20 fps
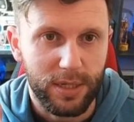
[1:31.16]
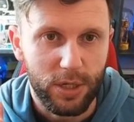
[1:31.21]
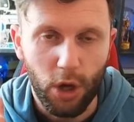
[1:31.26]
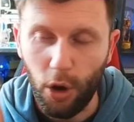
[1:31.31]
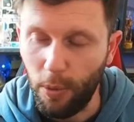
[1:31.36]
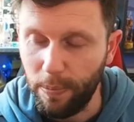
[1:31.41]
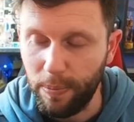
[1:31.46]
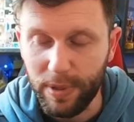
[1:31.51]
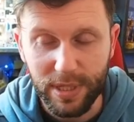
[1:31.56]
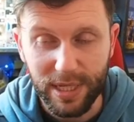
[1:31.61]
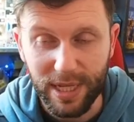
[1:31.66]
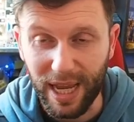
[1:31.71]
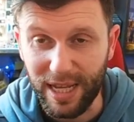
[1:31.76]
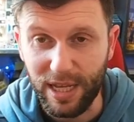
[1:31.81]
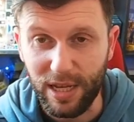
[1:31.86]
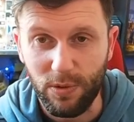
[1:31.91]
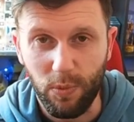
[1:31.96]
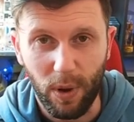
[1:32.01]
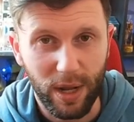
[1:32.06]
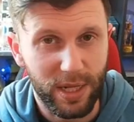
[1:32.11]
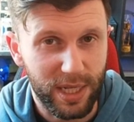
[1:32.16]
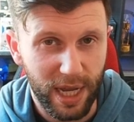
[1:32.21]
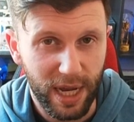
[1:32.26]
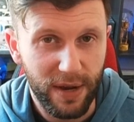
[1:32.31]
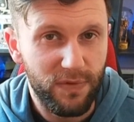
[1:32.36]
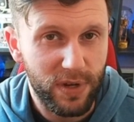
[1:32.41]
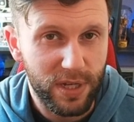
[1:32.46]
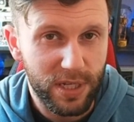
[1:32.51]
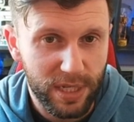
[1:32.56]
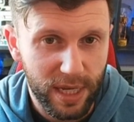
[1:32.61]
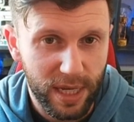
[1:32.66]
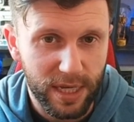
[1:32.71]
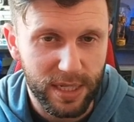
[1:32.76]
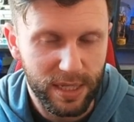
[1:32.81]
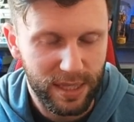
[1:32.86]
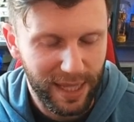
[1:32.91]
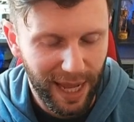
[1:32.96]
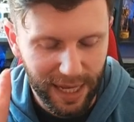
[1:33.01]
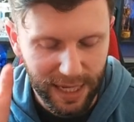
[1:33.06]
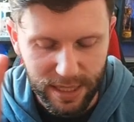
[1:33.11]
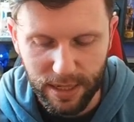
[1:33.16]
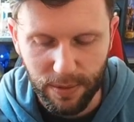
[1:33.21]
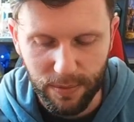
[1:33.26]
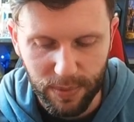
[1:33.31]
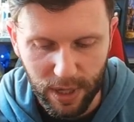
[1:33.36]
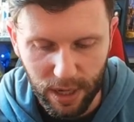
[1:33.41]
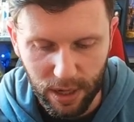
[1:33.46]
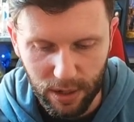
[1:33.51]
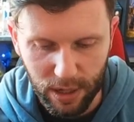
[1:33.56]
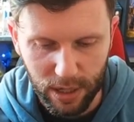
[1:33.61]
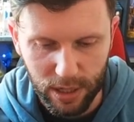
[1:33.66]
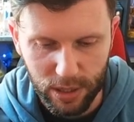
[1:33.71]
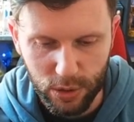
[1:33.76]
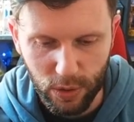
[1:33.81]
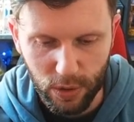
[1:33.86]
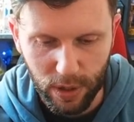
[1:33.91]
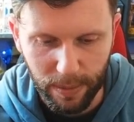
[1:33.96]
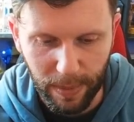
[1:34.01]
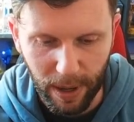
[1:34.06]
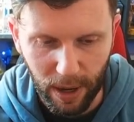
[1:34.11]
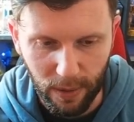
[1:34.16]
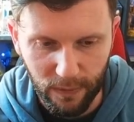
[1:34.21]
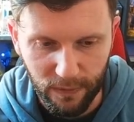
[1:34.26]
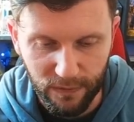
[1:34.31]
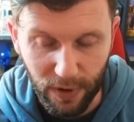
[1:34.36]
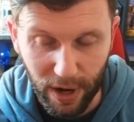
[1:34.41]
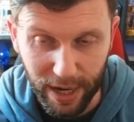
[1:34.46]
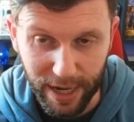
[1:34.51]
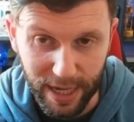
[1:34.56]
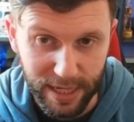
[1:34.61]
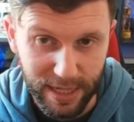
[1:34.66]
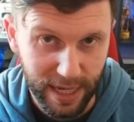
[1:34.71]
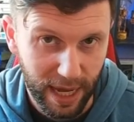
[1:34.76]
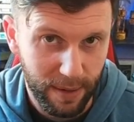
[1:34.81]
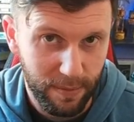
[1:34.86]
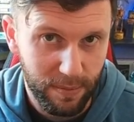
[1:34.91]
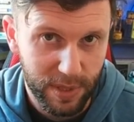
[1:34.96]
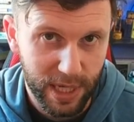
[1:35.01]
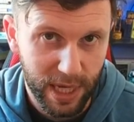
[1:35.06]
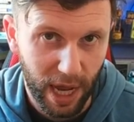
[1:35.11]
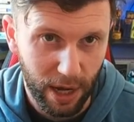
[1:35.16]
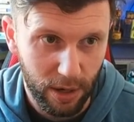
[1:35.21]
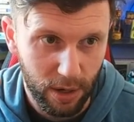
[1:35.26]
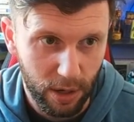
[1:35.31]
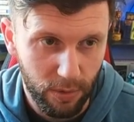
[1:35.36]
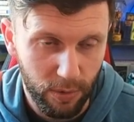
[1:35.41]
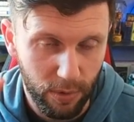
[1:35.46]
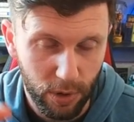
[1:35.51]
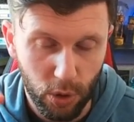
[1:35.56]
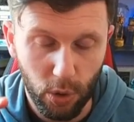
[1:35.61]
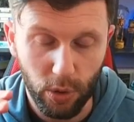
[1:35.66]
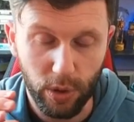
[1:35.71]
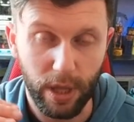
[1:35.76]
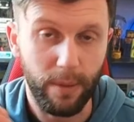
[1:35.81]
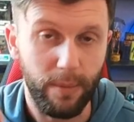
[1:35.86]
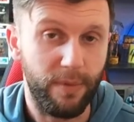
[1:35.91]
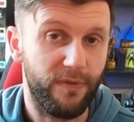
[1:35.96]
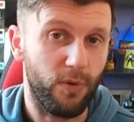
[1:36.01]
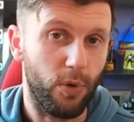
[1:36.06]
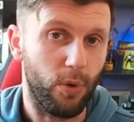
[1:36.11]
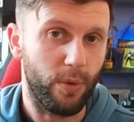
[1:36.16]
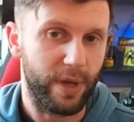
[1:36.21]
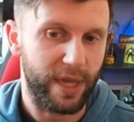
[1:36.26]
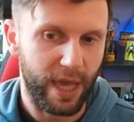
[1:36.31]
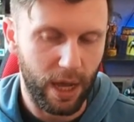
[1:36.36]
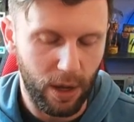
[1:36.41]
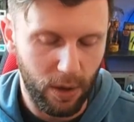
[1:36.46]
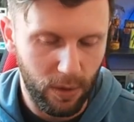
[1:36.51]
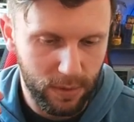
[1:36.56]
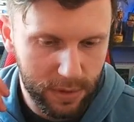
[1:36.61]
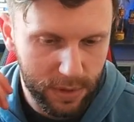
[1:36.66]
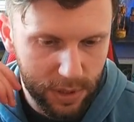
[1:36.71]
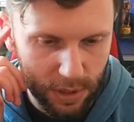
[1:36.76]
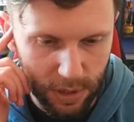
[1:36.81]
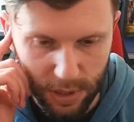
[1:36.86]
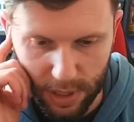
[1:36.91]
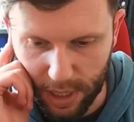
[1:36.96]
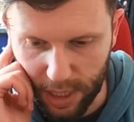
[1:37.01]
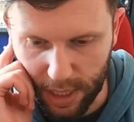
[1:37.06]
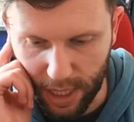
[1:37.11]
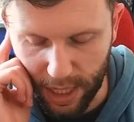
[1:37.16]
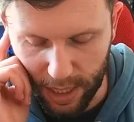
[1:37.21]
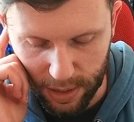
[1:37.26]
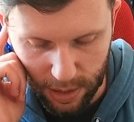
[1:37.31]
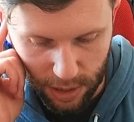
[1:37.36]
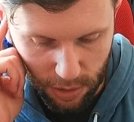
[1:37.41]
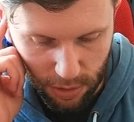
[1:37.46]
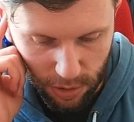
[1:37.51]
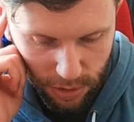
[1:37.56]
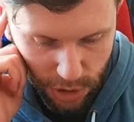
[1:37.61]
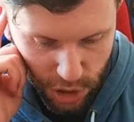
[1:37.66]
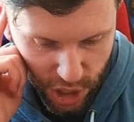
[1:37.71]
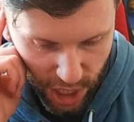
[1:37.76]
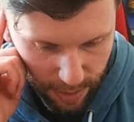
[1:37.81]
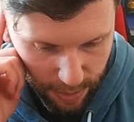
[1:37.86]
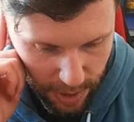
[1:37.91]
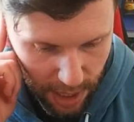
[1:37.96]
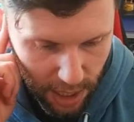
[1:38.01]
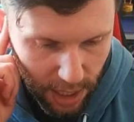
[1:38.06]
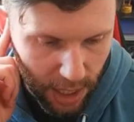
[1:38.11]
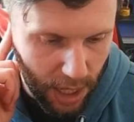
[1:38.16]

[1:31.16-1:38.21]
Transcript: compensated once every season. That's something I'm going to talk about on Friday's MCN. I'm going to record that before we get on to the uh, the cruise ship.